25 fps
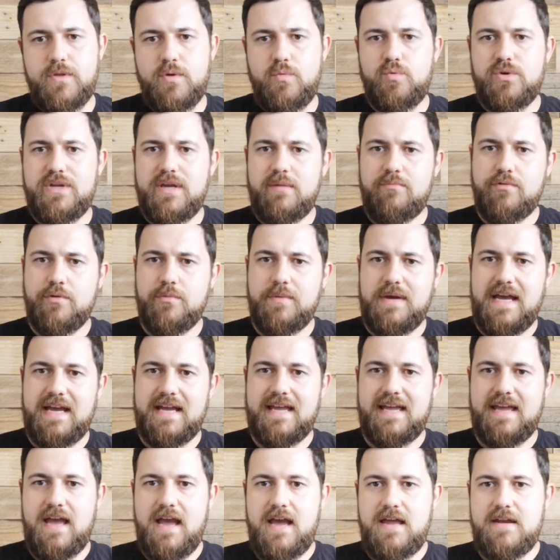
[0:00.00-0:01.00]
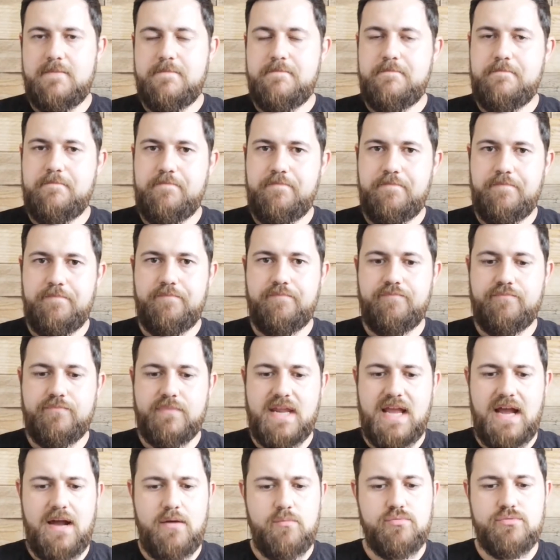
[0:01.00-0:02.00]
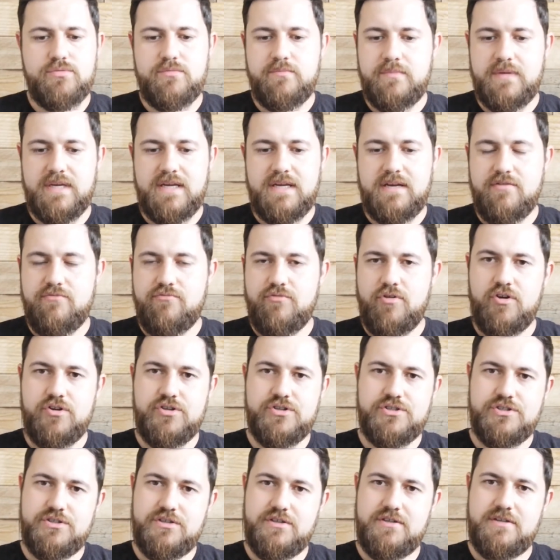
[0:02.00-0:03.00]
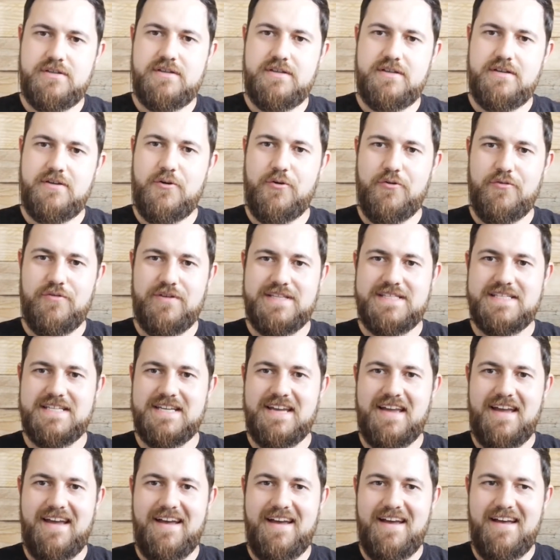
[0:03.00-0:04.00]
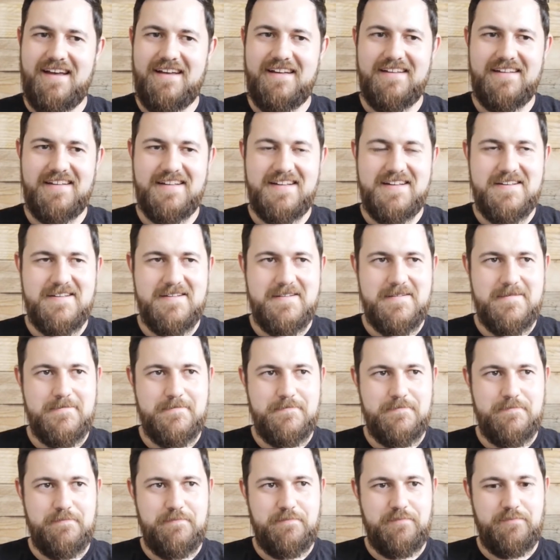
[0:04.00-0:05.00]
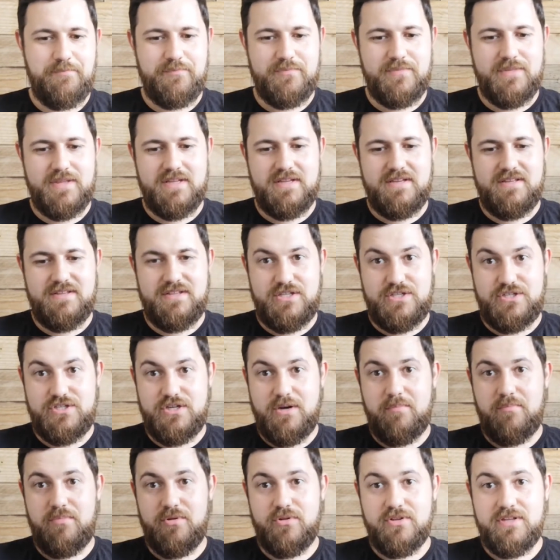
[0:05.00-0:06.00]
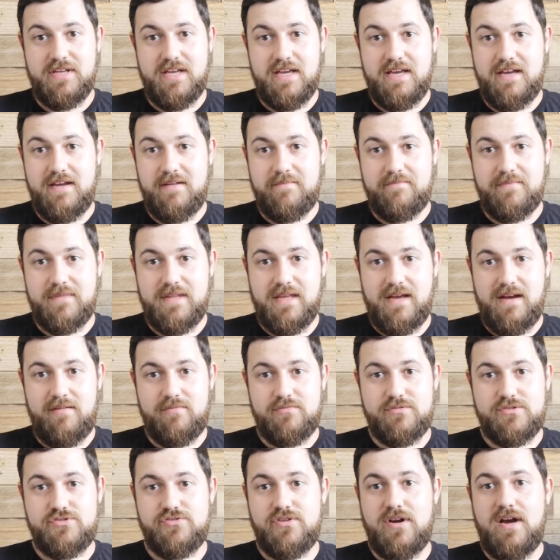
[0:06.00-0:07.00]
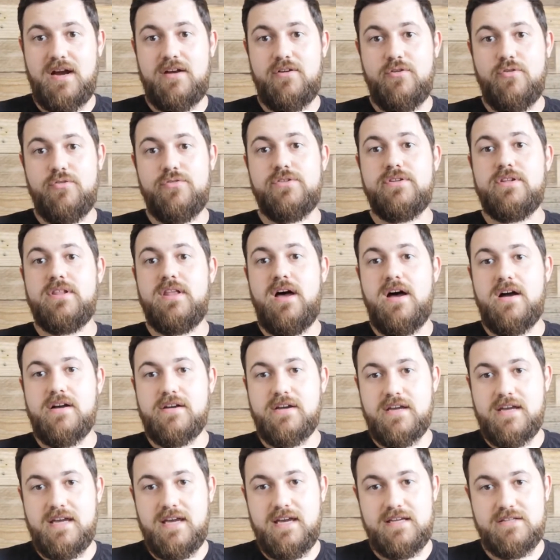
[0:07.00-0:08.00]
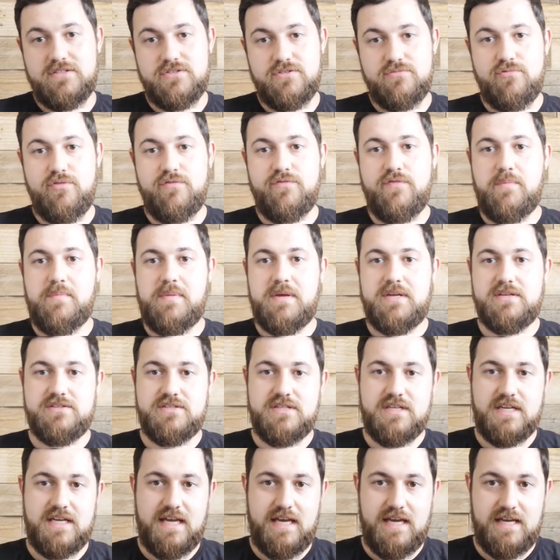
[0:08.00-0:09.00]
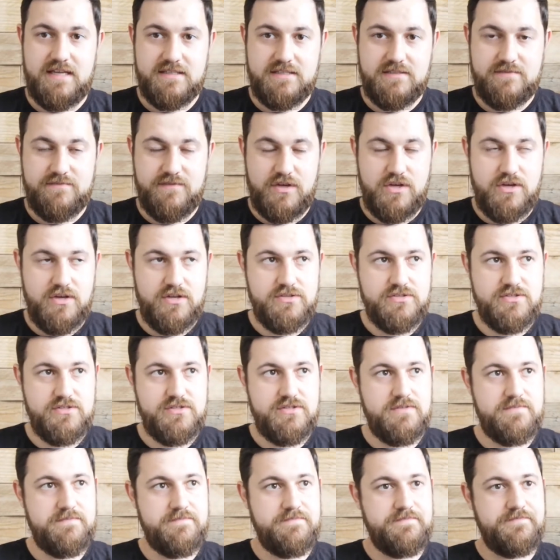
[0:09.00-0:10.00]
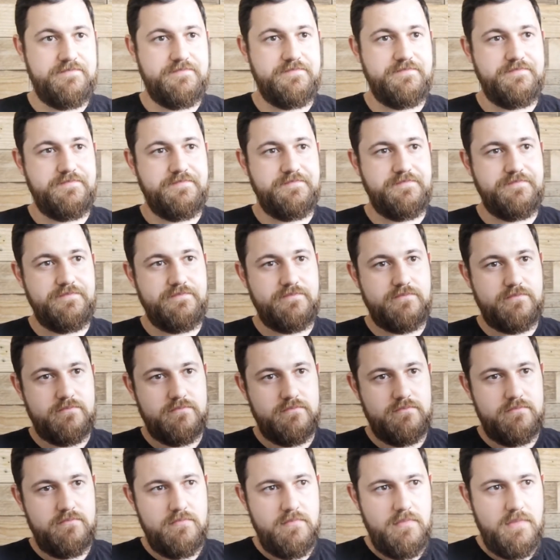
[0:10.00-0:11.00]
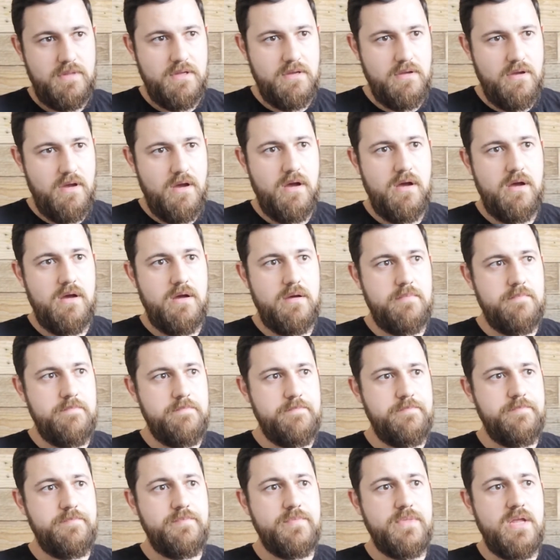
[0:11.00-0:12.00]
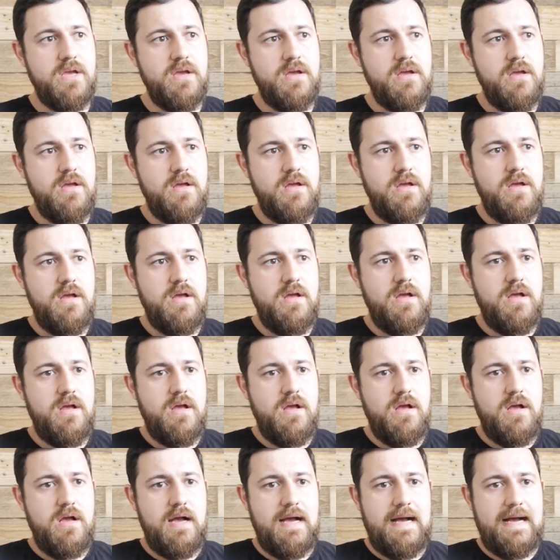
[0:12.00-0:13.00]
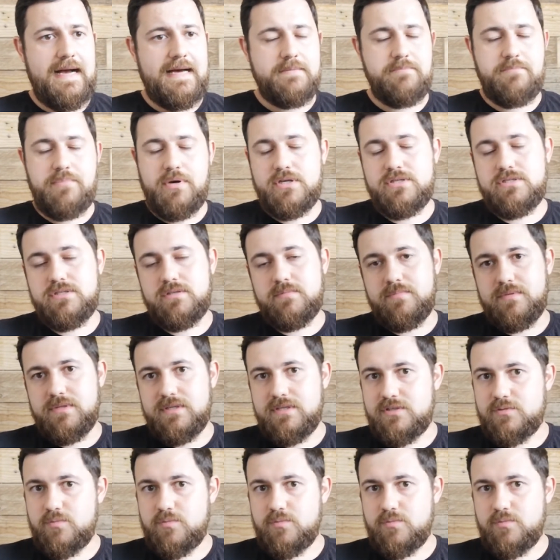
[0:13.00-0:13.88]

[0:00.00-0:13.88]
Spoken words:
Would I brew it again? I wouldn't be in a rush, in a hurry to get the John Bull kit. I would try other lager kits or other Pilsner kits first. I'd possibly